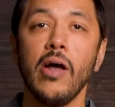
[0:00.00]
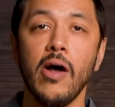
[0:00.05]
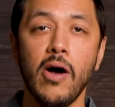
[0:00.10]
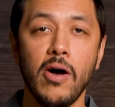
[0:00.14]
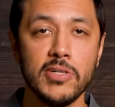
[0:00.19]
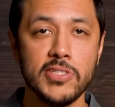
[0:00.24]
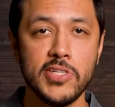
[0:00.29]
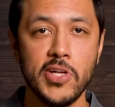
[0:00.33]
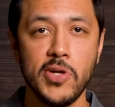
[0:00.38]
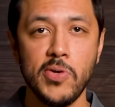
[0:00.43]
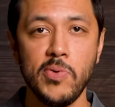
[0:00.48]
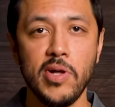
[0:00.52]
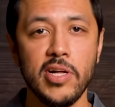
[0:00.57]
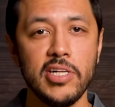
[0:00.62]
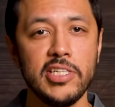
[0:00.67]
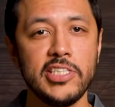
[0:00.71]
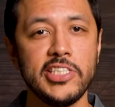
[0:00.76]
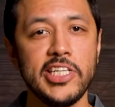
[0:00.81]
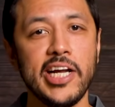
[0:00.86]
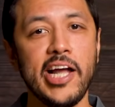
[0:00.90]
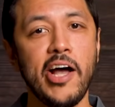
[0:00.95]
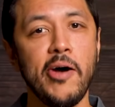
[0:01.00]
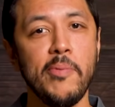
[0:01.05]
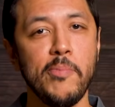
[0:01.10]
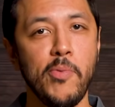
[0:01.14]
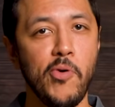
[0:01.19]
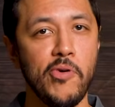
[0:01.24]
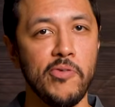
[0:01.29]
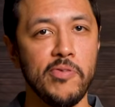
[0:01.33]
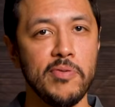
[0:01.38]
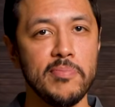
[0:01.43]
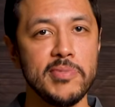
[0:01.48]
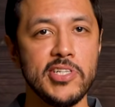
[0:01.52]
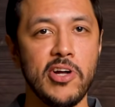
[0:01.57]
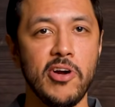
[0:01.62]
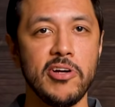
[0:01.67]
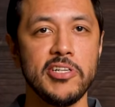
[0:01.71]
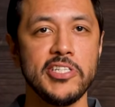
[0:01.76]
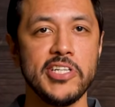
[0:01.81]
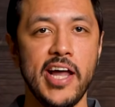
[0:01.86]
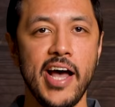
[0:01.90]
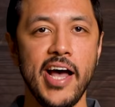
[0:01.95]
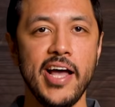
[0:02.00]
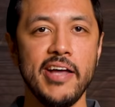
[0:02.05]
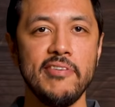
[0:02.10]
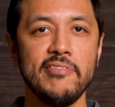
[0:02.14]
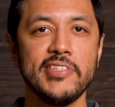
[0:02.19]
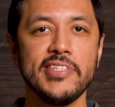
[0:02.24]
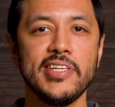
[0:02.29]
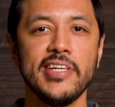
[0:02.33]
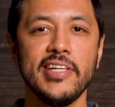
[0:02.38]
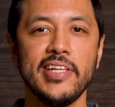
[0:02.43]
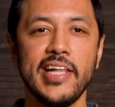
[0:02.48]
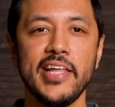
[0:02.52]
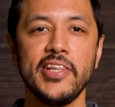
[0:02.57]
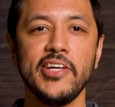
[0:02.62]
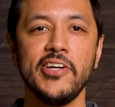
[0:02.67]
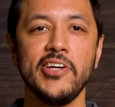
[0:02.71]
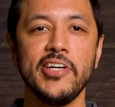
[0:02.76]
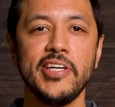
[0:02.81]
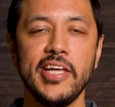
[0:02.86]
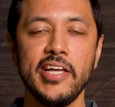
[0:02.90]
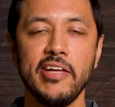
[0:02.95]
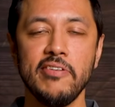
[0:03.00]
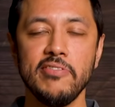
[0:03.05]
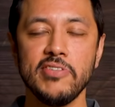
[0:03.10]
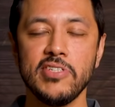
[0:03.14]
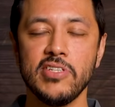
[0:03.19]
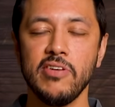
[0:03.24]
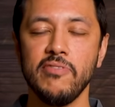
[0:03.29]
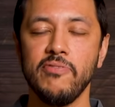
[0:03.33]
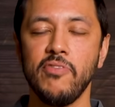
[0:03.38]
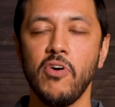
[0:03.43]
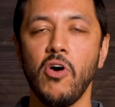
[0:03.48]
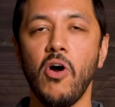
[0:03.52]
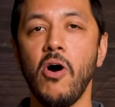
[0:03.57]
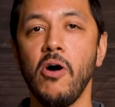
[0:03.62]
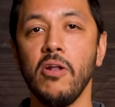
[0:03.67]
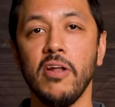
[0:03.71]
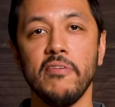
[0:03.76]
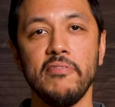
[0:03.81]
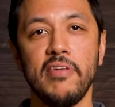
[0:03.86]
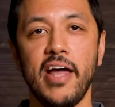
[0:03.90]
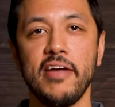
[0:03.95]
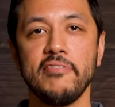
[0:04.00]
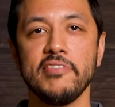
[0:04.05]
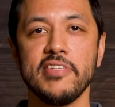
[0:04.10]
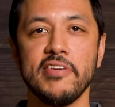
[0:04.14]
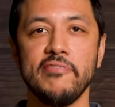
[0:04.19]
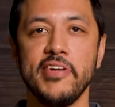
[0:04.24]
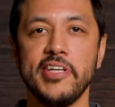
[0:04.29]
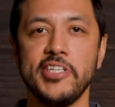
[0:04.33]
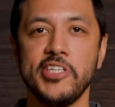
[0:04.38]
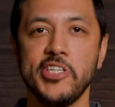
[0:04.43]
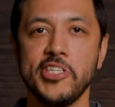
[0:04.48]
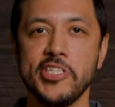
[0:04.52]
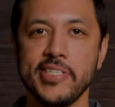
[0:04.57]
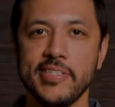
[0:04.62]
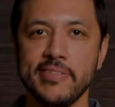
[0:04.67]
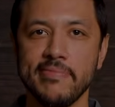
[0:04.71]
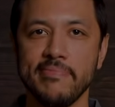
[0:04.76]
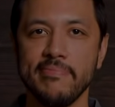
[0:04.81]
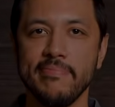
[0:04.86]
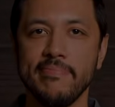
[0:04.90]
Also, check out more from Sarge Knives, Leather, and Gifts for all of life's adventures.